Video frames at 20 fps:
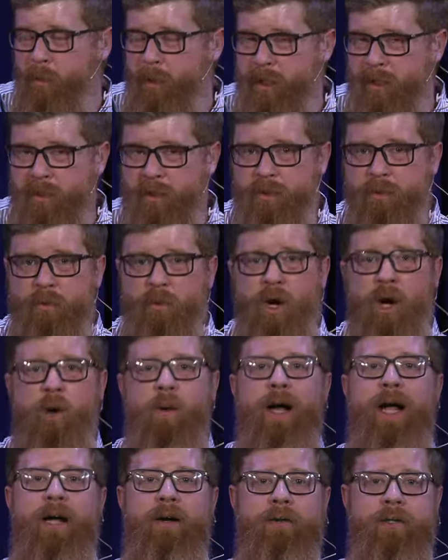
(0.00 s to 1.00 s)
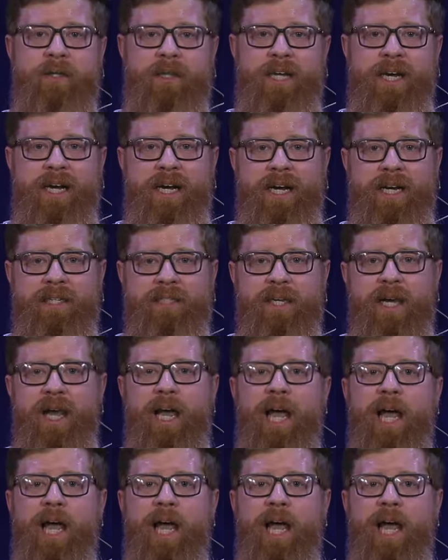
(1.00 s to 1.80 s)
we throw out lies